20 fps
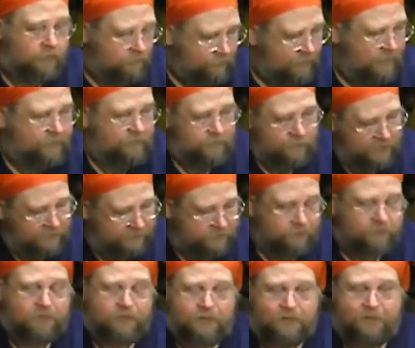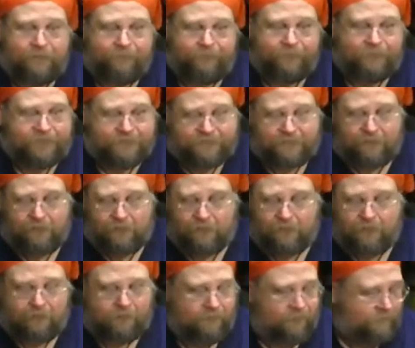Oh, no problem. No,
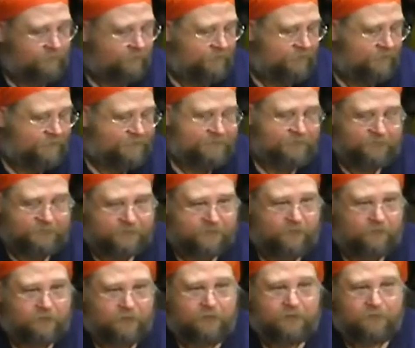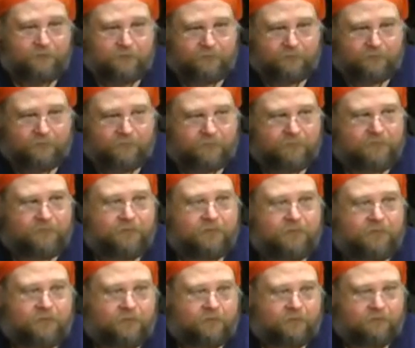so it's in the Torah.
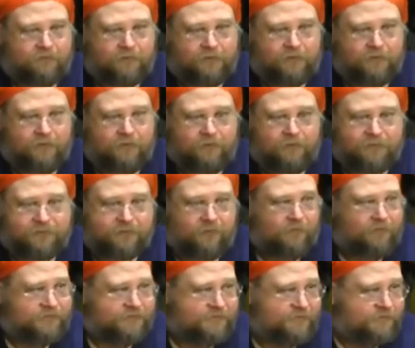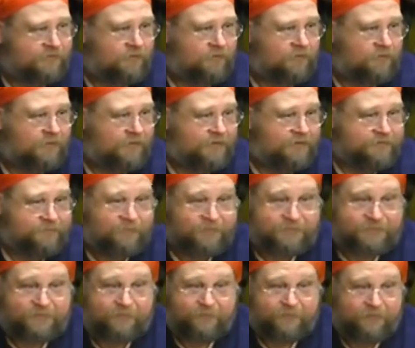As old as the Torah is,
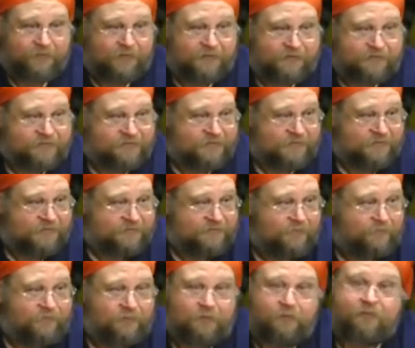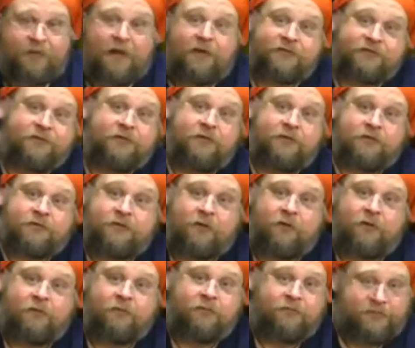what's something like 6-something thousand years
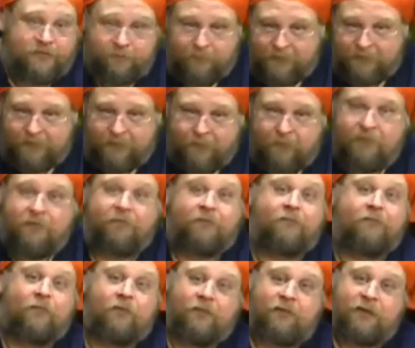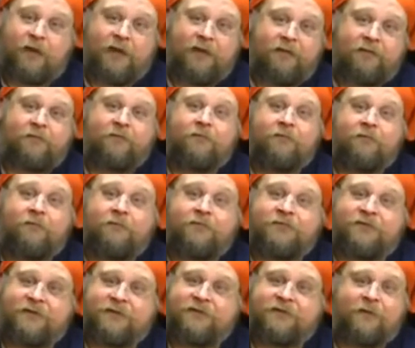old? Jim might know even more than I do.
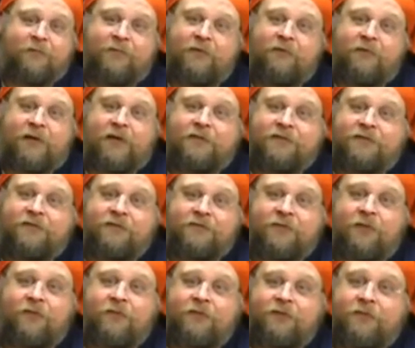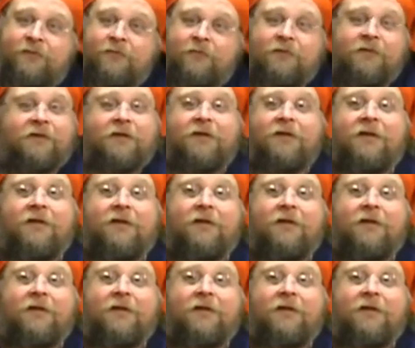6-something thousand years old, the Torah?